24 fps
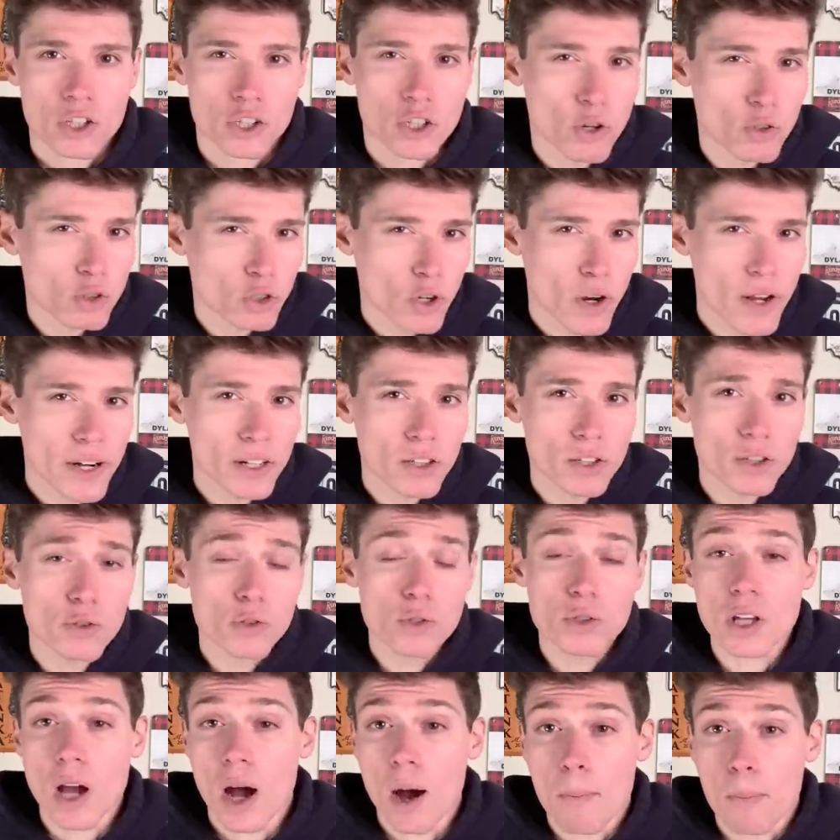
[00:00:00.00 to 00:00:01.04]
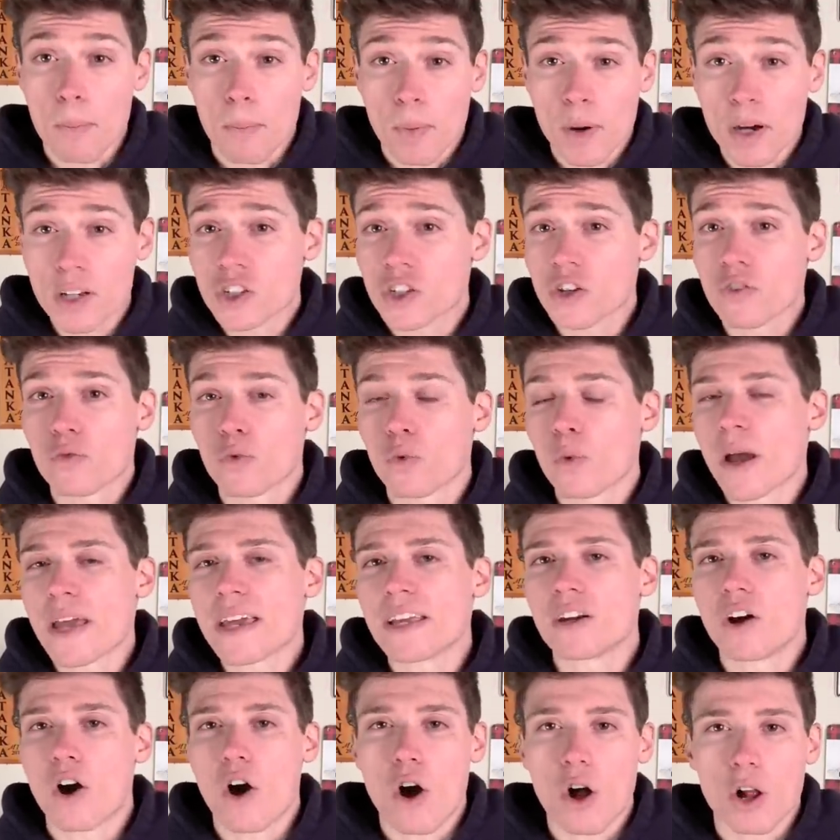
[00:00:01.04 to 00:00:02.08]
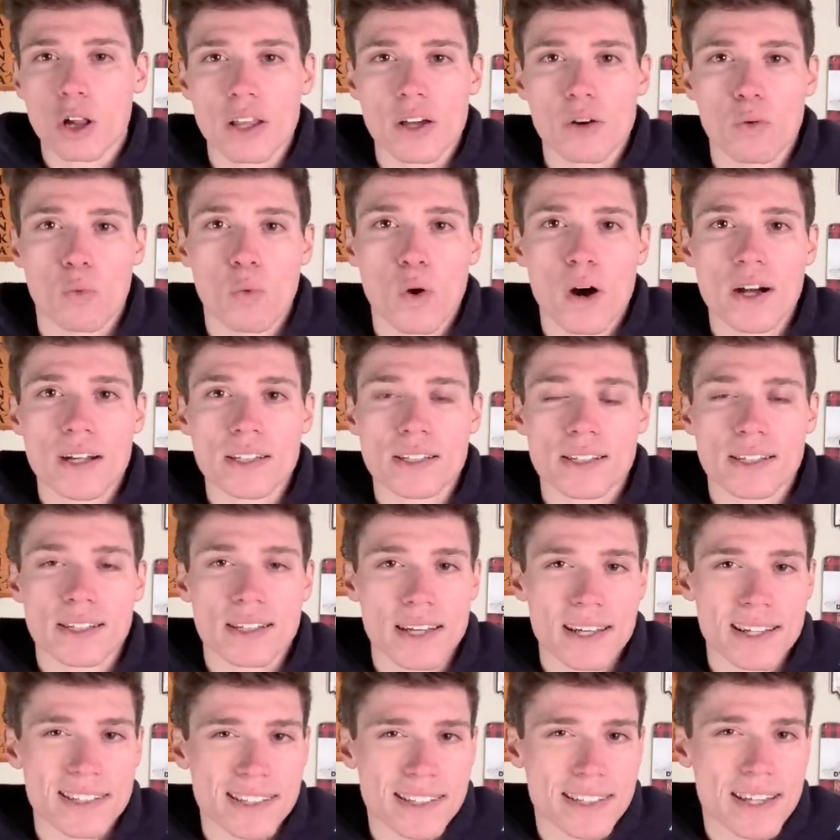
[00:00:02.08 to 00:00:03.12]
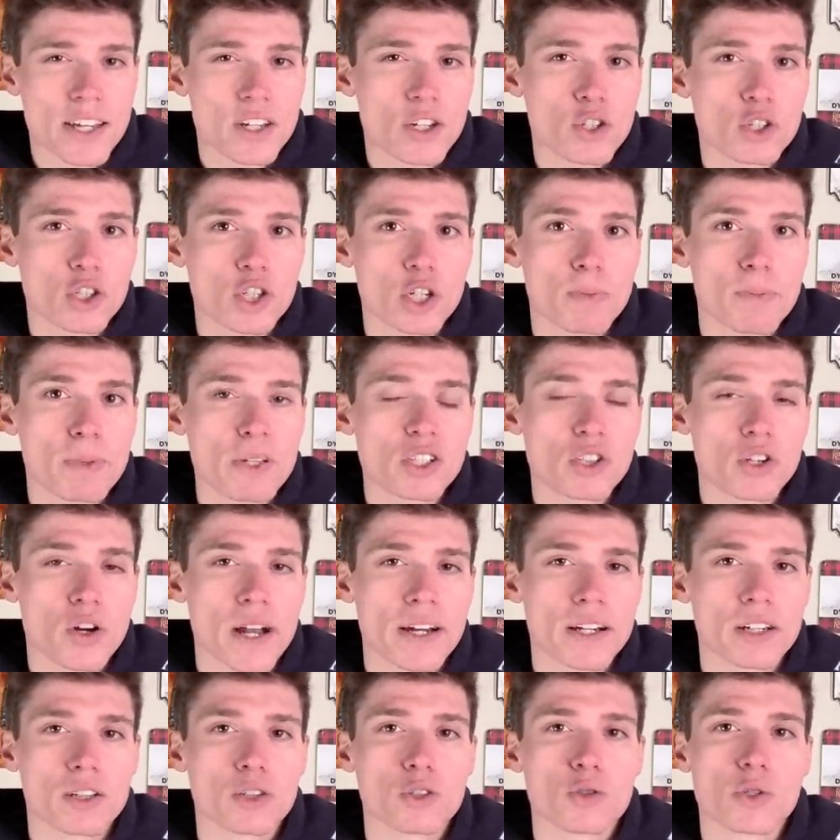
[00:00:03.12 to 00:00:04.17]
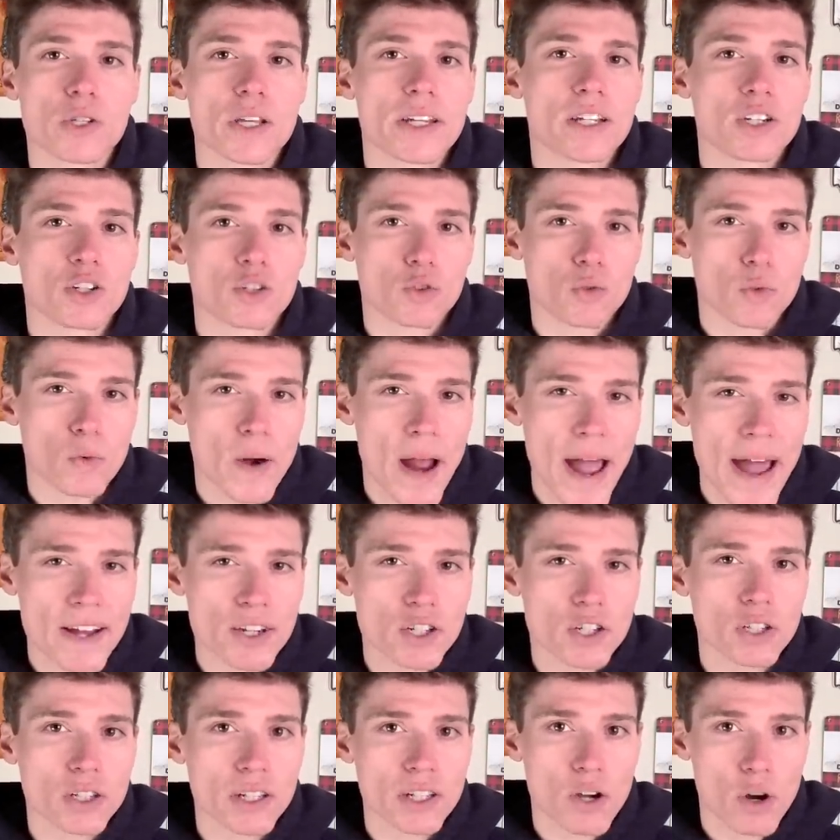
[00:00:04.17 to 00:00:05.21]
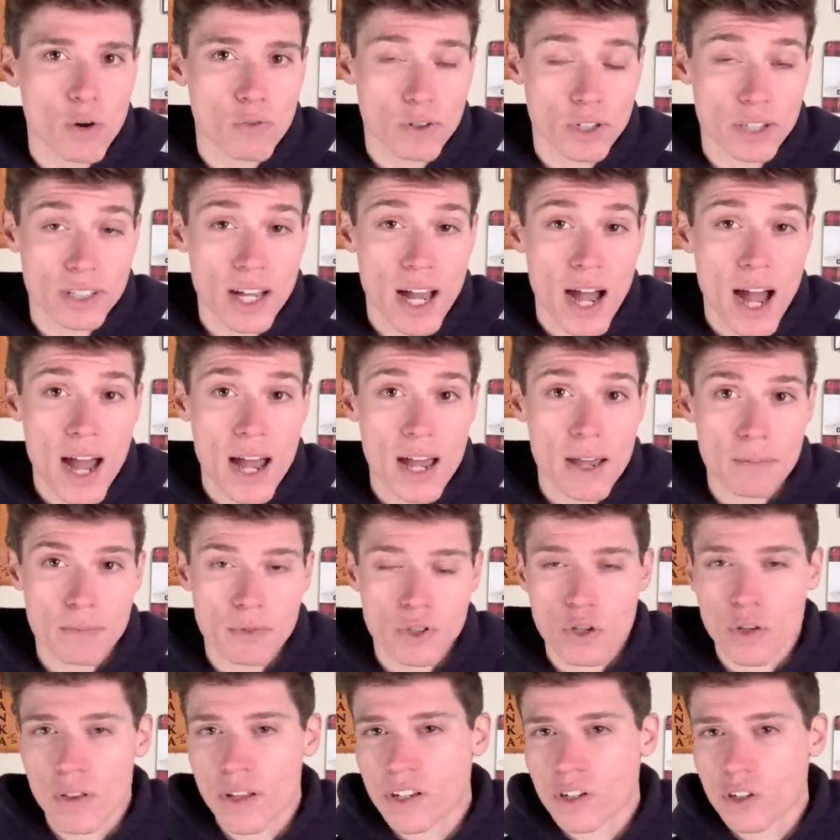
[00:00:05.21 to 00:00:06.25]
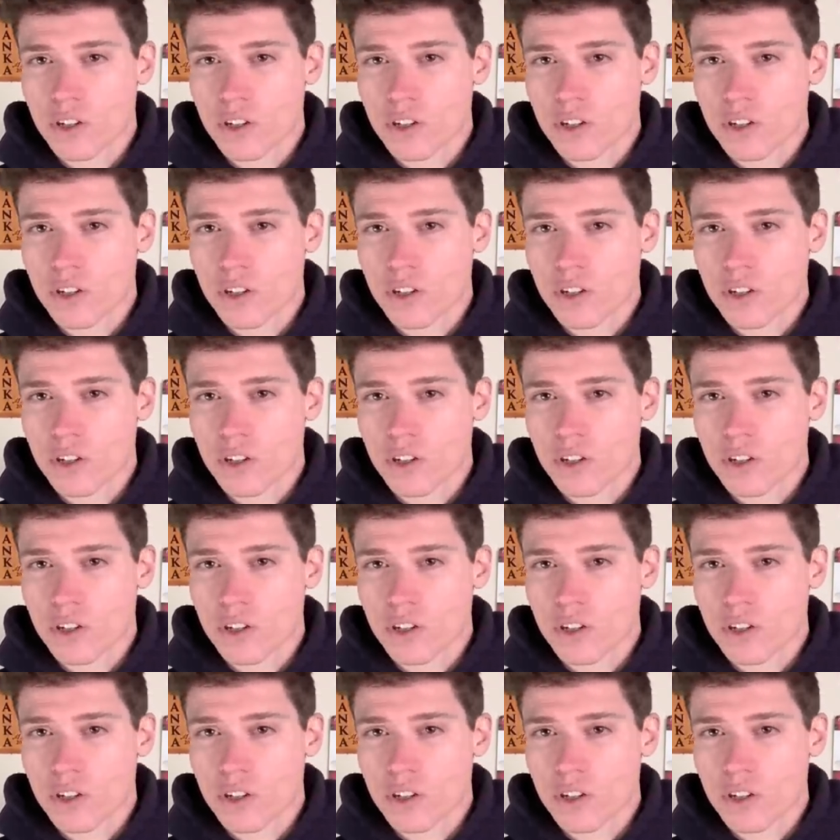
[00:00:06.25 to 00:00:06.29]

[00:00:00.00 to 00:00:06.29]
Don't try to lose a bunch of weight all at once. Instead, you should be trying to lose it gradually over time so that